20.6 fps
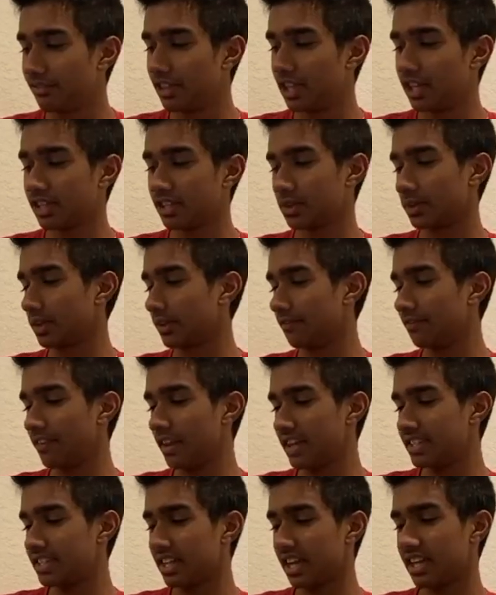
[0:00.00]
things with the
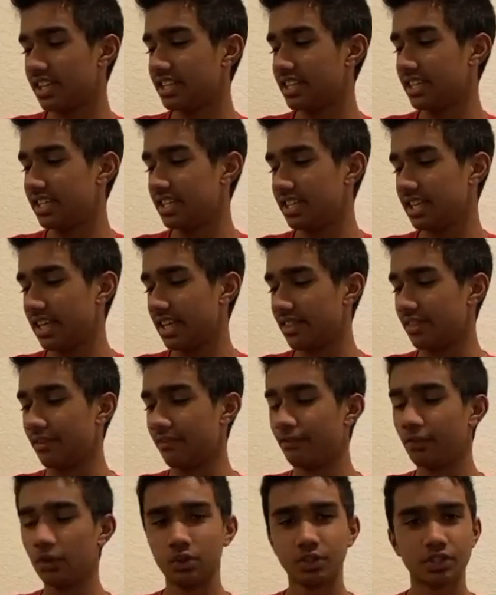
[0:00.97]
Face ID and the
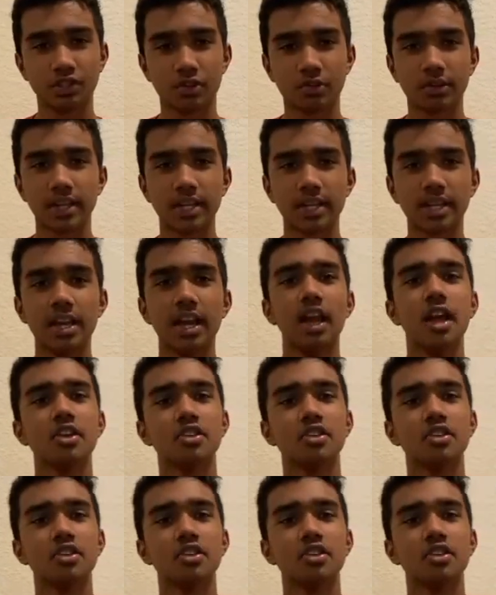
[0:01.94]
full screen.